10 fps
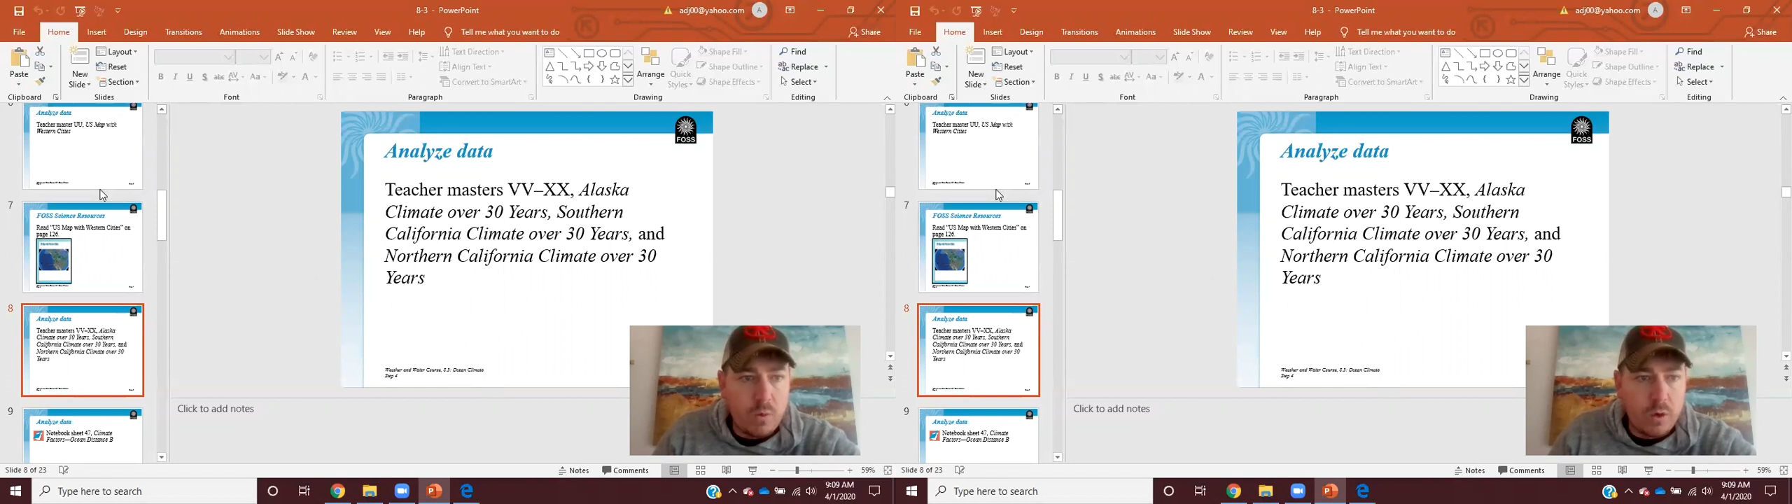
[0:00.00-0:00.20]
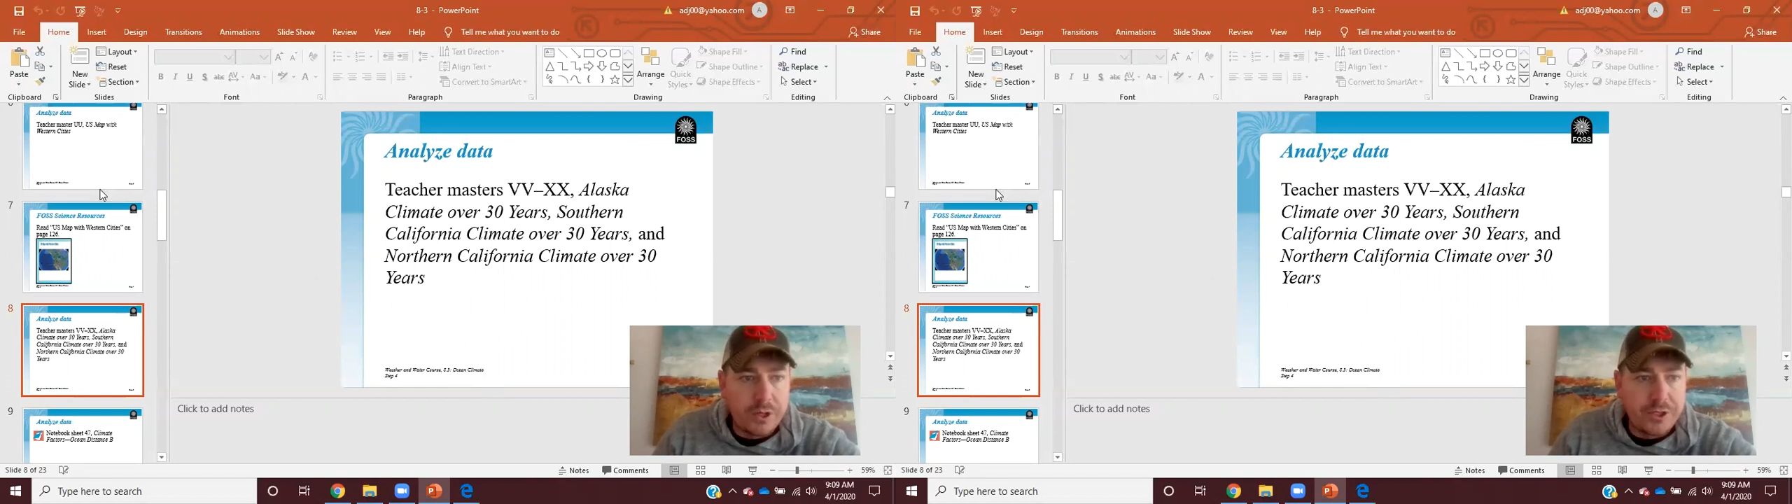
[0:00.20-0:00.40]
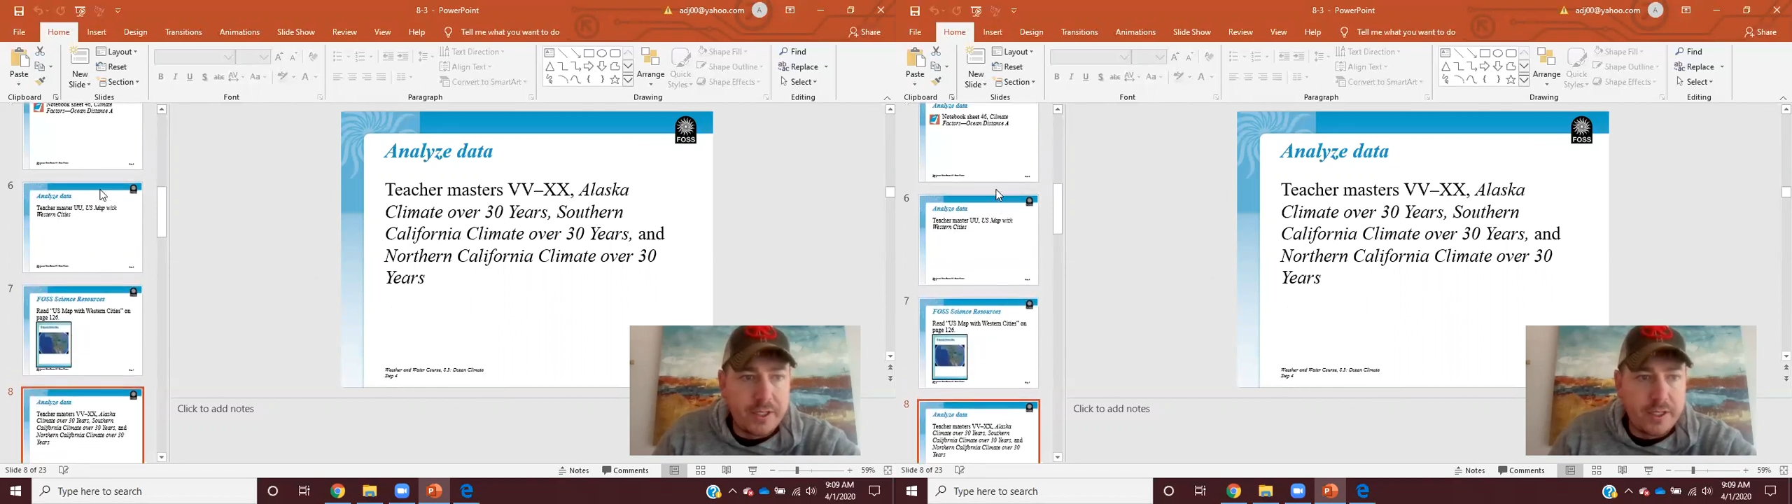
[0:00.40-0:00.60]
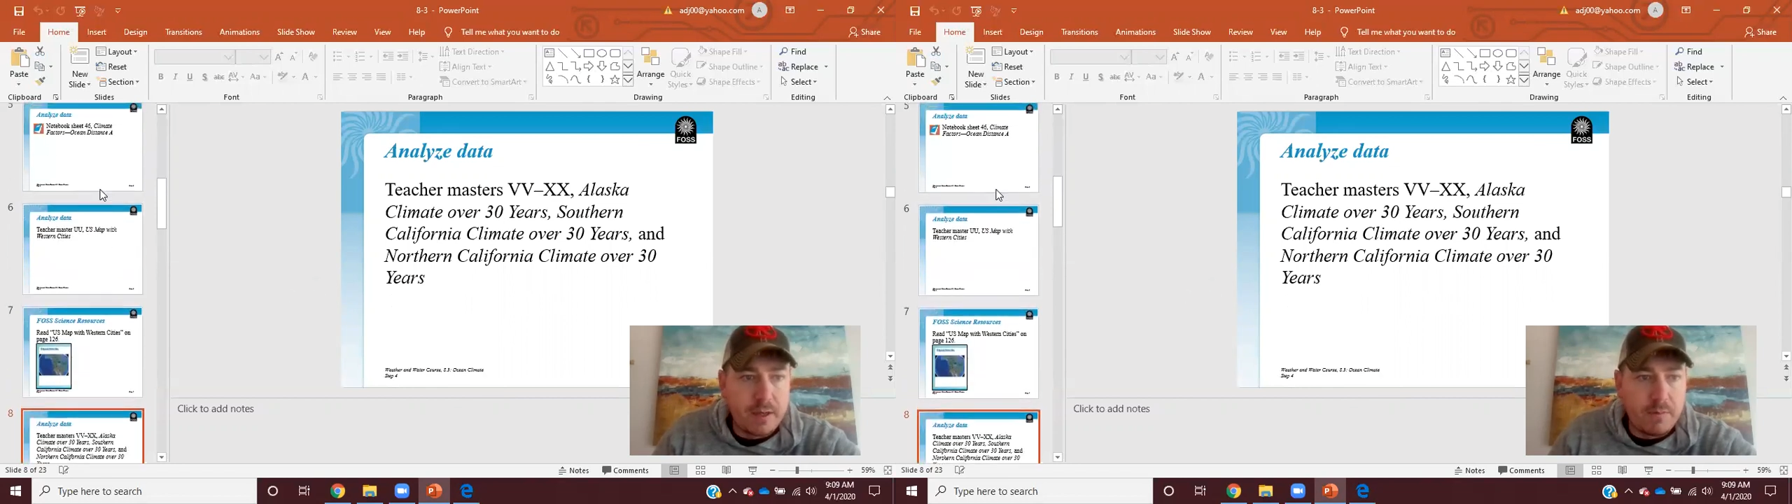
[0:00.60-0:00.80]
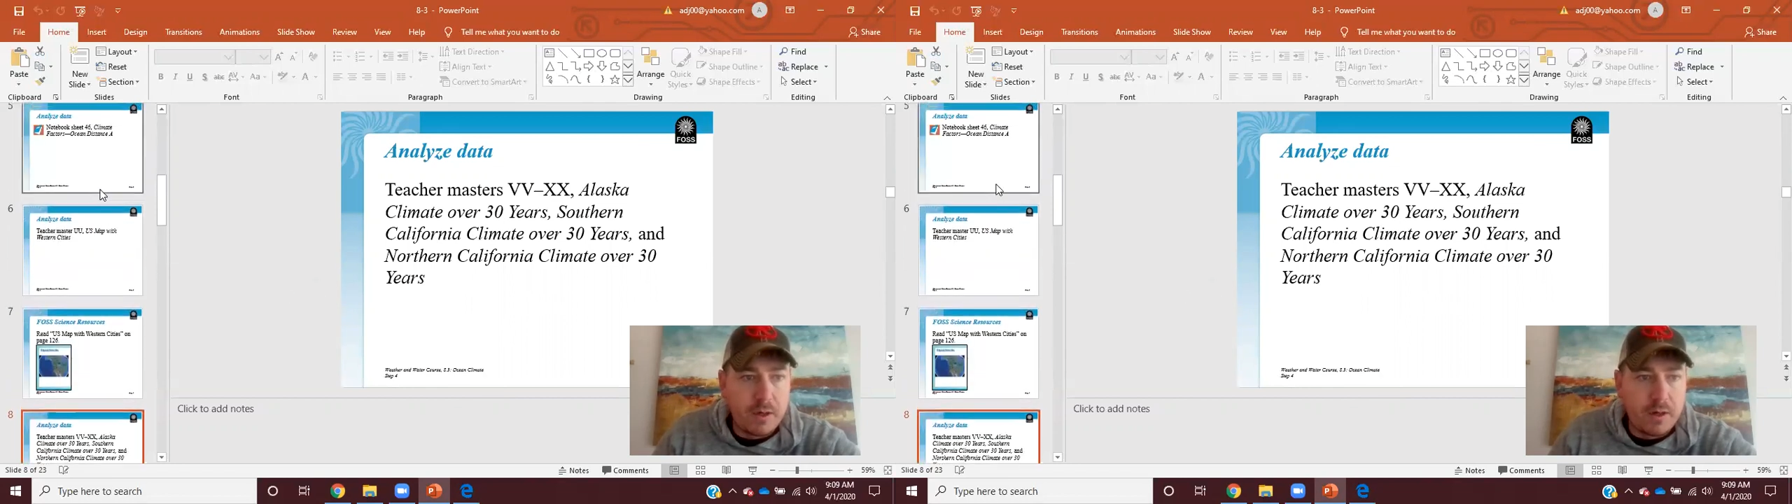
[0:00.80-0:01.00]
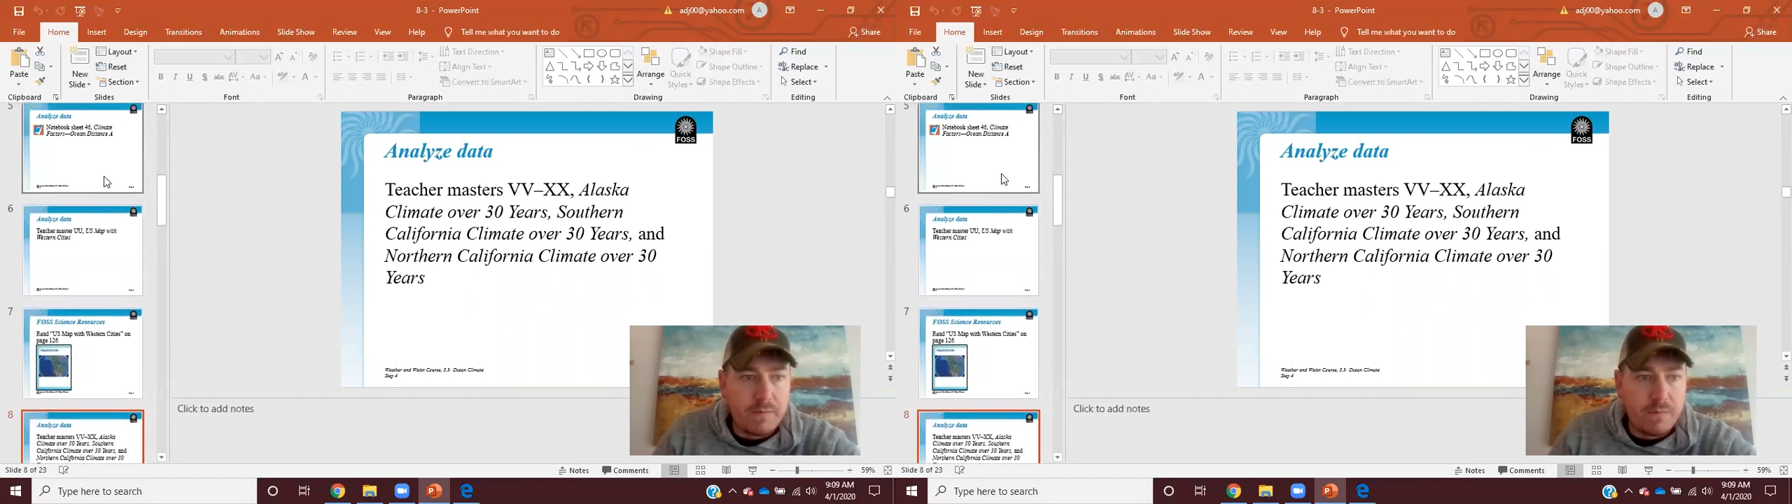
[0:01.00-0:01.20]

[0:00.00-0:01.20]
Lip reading: worksheet number